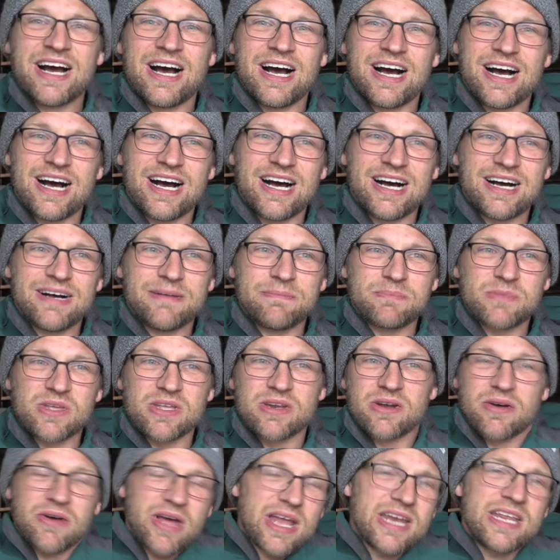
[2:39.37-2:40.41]
uh,
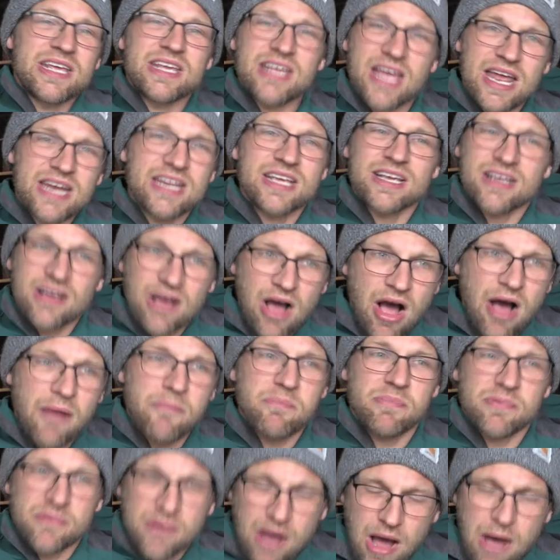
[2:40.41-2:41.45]
you know, any, any
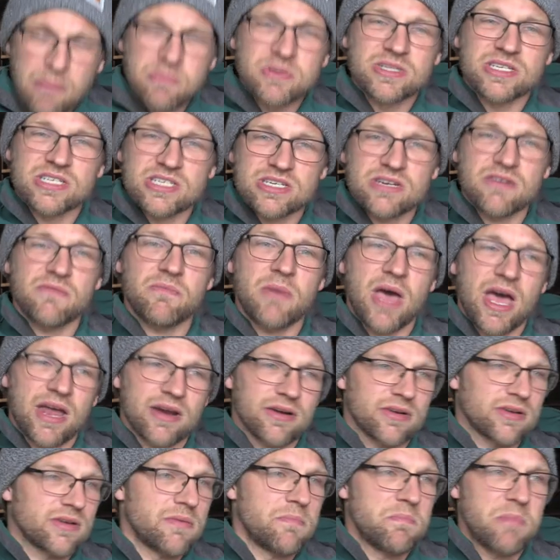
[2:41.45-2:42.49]
comp composition of
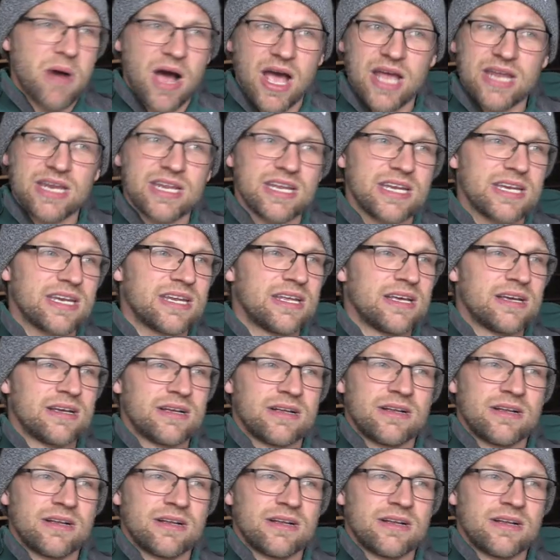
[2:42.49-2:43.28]
matter, combining,